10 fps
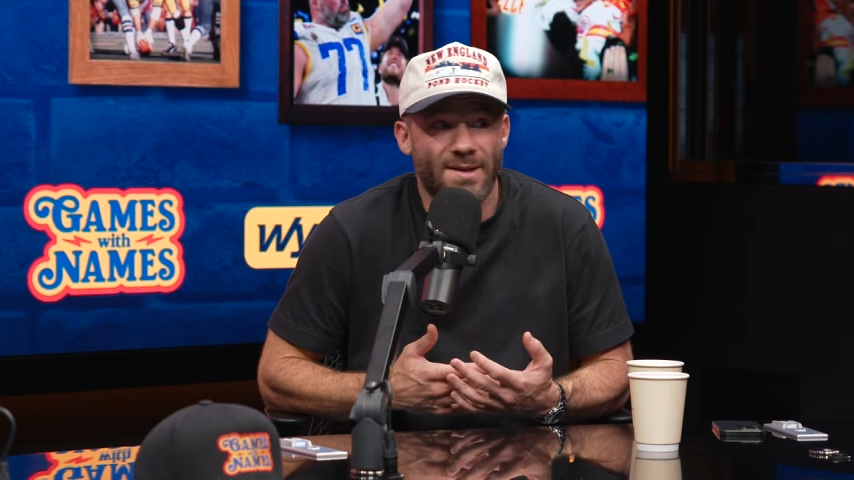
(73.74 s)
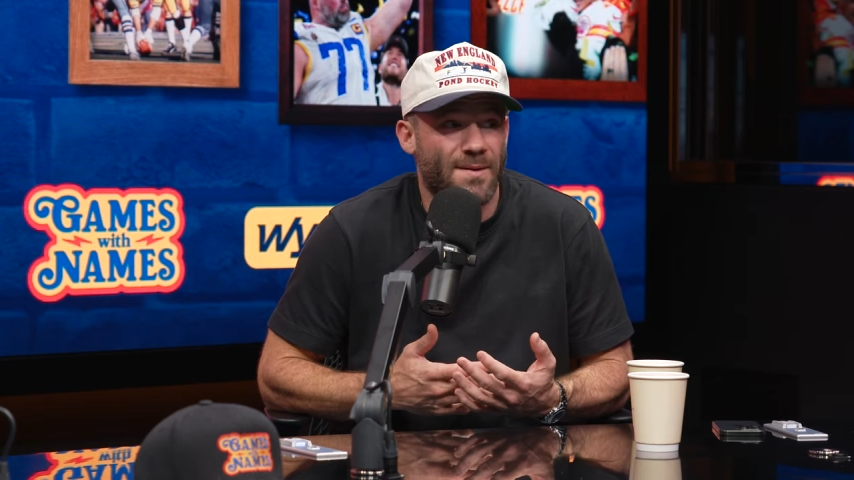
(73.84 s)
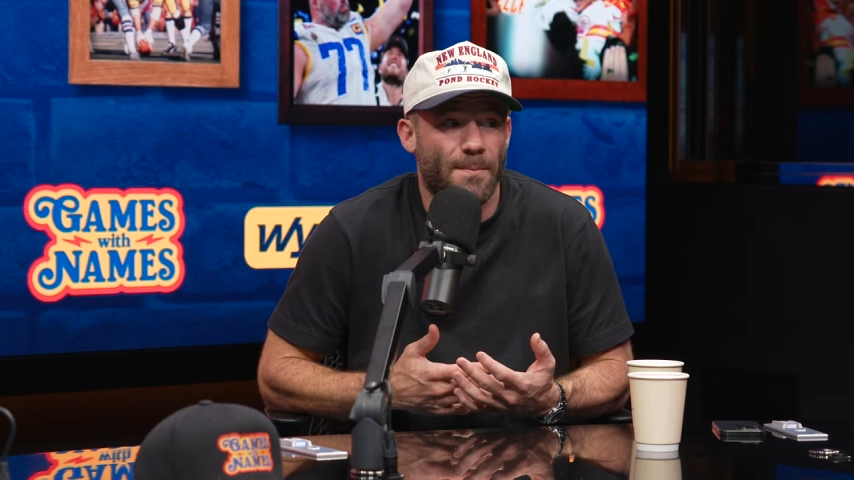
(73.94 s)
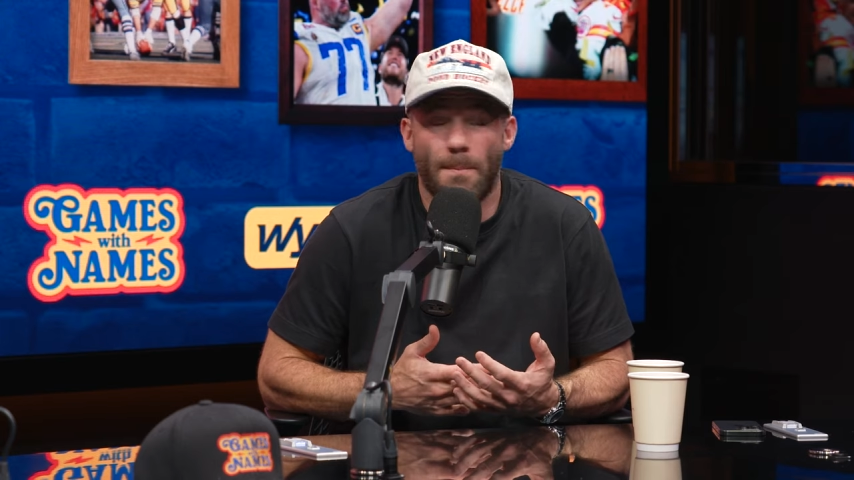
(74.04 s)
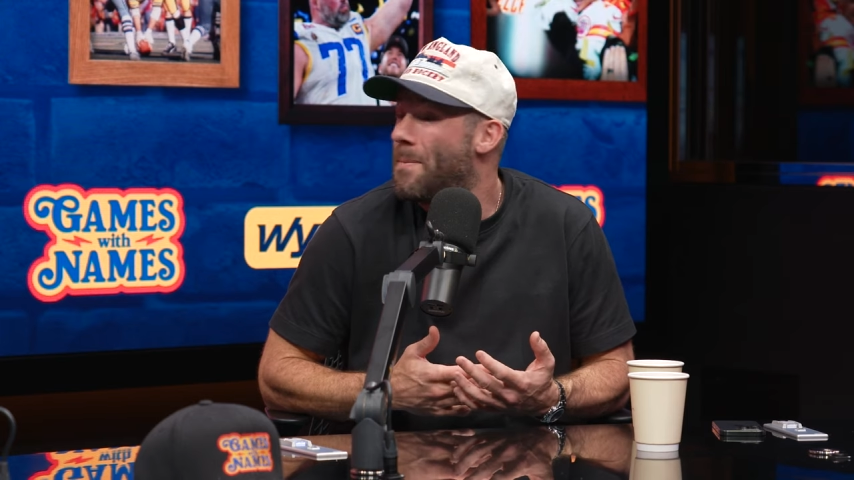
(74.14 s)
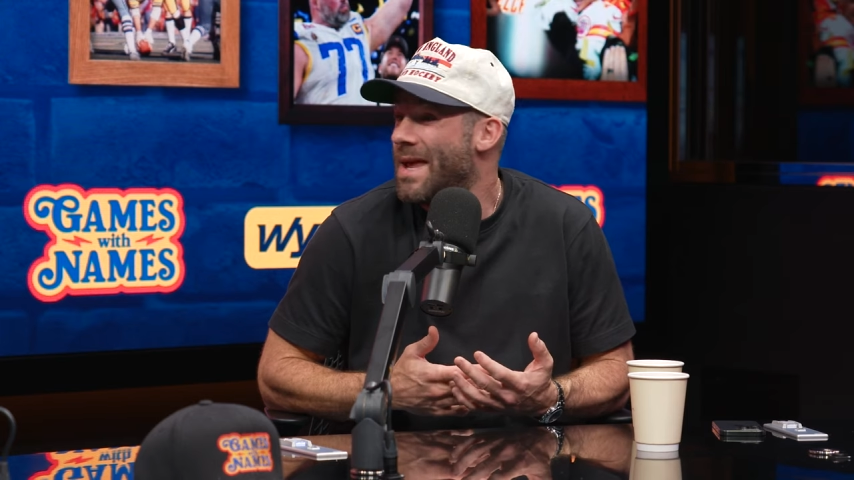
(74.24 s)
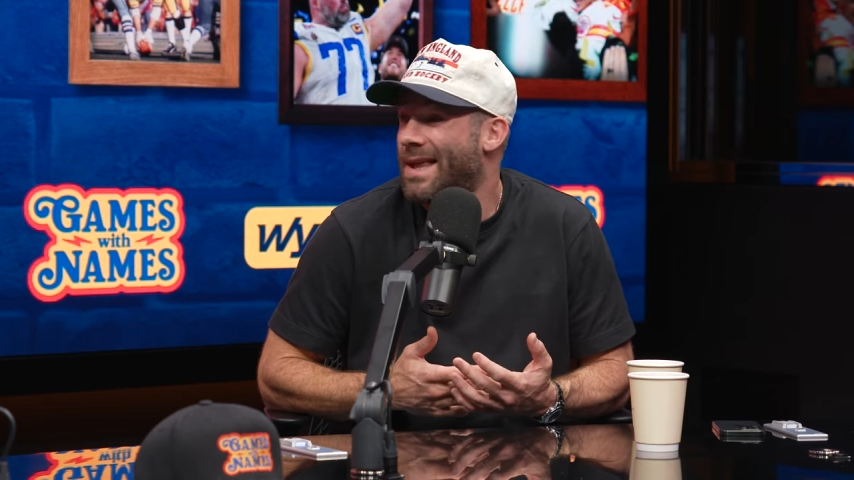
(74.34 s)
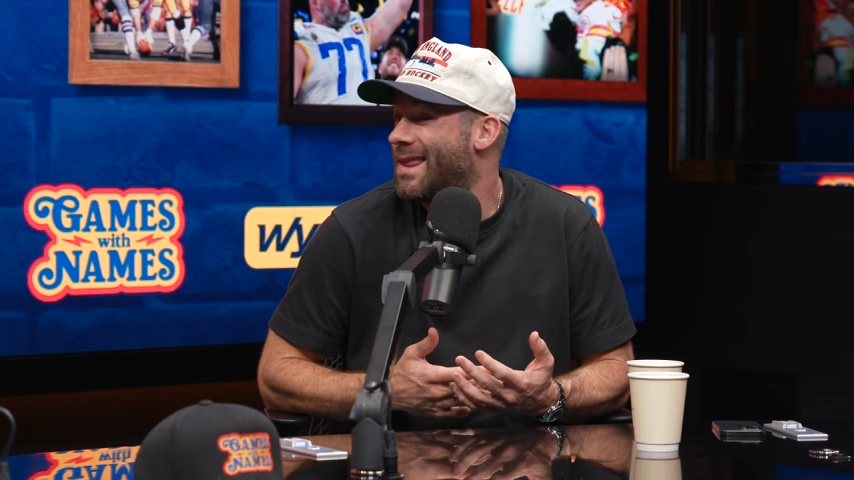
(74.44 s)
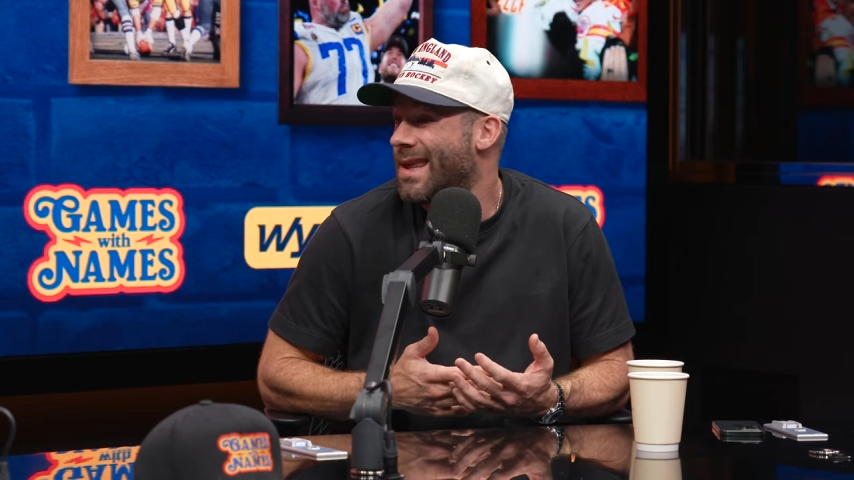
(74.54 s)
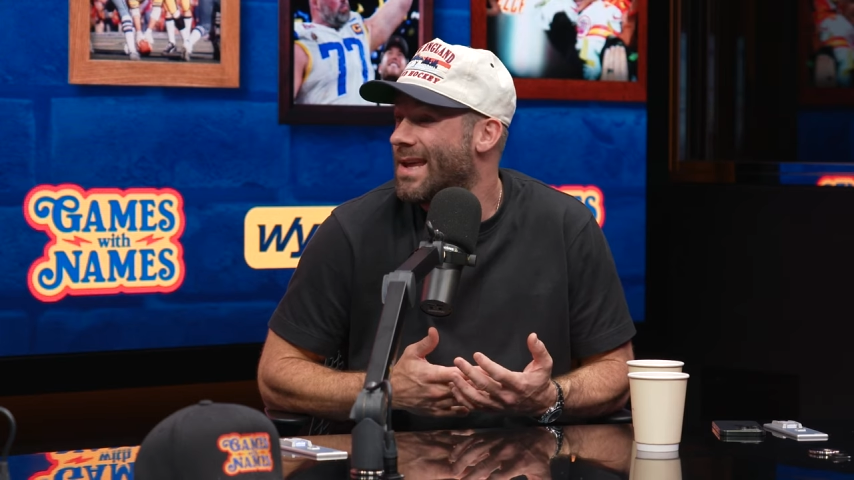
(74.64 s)
a
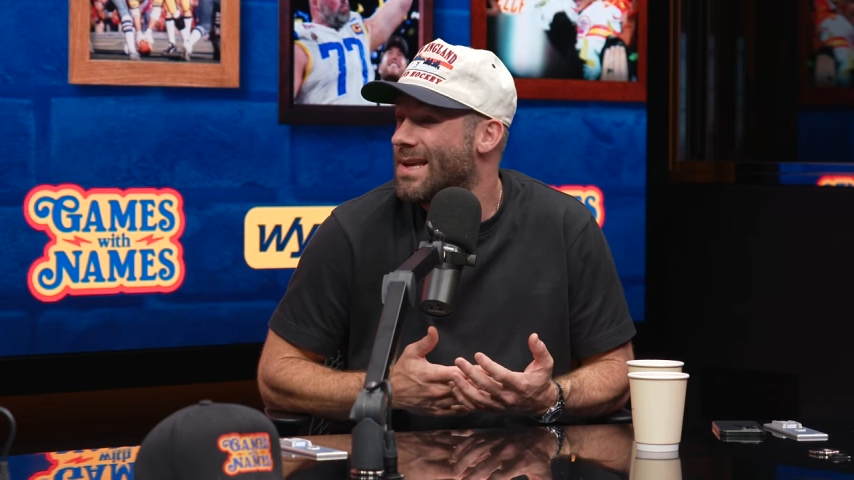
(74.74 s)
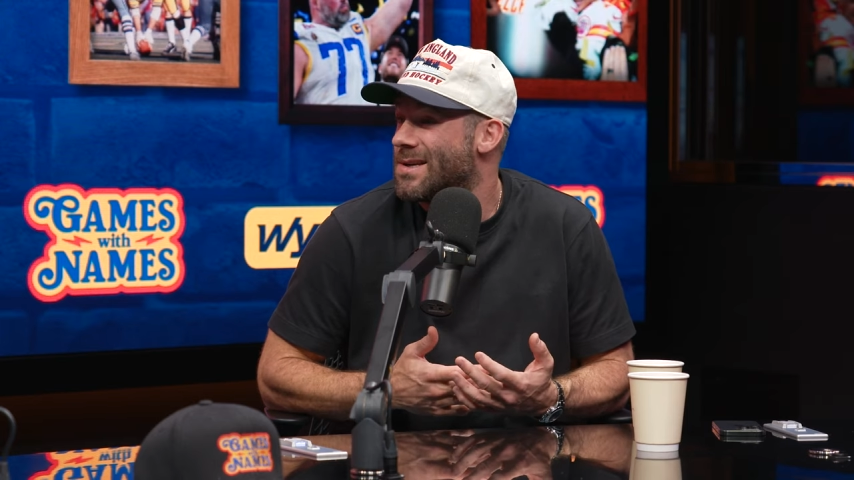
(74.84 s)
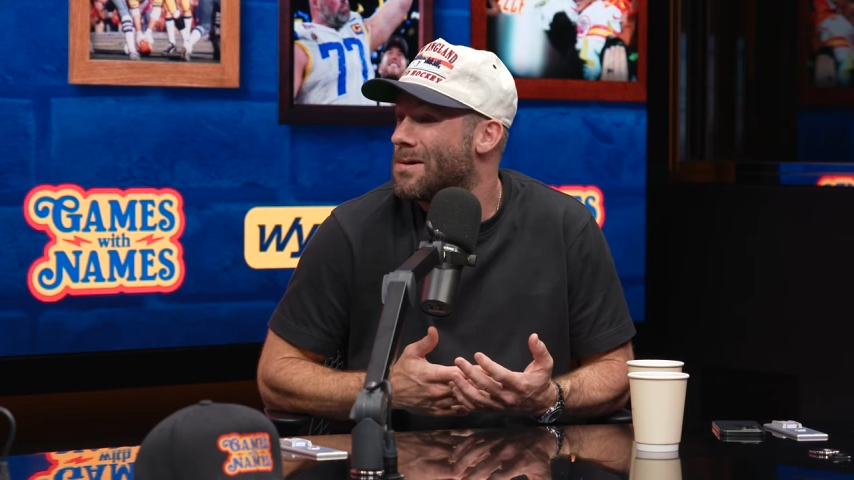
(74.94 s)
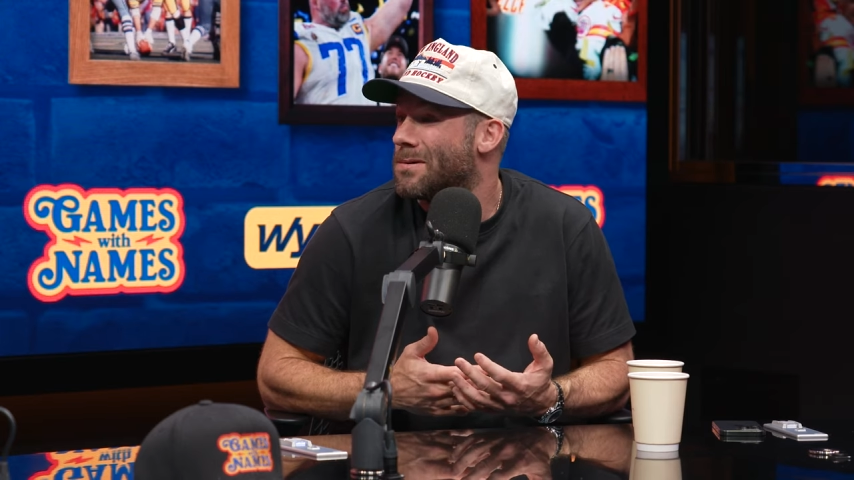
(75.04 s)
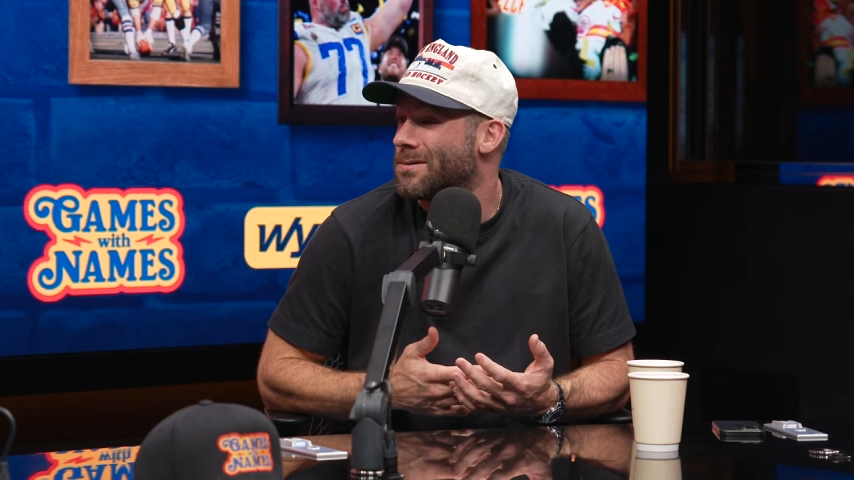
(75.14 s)
big thing he's going